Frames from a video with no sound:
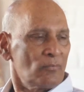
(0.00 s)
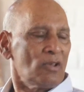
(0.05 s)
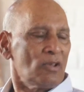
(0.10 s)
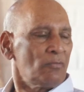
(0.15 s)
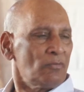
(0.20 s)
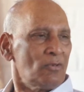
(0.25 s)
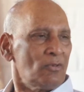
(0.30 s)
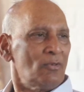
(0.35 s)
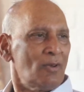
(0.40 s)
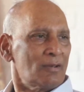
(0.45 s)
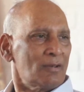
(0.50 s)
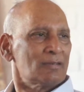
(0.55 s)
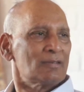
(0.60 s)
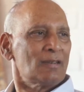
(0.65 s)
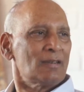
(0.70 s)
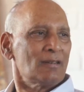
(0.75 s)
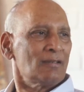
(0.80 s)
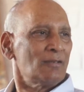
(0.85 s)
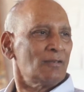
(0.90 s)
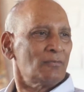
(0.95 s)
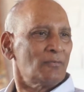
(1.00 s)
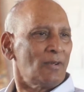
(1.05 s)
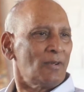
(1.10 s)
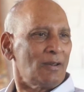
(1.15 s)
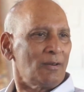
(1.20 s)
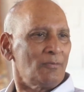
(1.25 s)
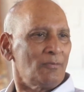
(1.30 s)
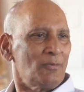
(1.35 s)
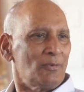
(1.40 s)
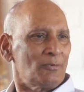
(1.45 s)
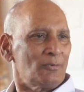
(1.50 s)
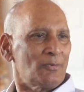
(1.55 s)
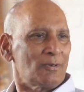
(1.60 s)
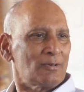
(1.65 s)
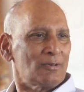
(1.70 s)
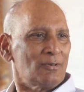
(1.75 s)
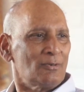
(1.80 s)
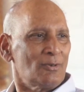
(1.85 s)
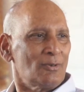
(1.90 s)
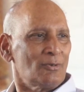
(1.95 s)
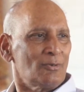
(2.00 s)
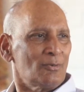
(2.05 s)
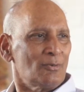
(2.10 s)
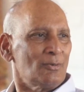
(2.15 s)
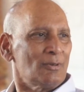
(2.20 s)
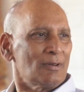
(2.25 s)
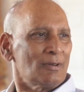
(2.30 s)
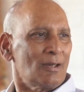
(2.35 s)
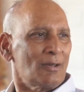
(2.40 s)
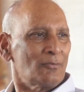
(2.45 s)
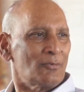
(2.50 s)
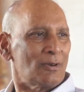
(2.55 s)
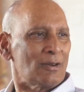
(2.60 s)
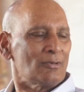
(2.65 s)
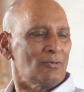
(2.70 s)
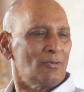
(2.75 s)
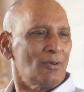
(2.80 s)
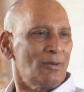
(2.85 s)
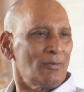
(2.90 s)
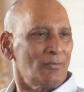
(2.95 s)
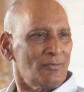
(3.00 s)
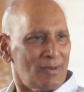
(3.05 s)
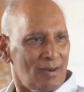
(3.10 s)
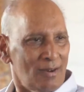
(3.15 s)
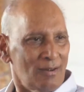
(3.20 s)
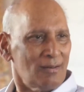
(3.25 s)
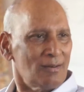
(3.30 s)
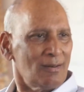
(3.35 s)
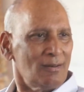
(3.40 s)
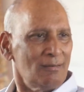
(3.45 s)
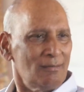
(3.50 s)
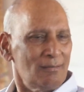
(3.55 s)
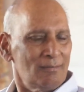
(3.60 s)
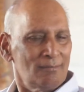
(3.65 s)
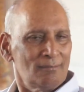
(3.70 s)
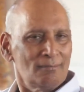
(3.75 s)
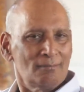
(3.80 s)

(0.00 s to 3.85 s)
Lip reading: If you are satisfied with what you are doing or what you have done,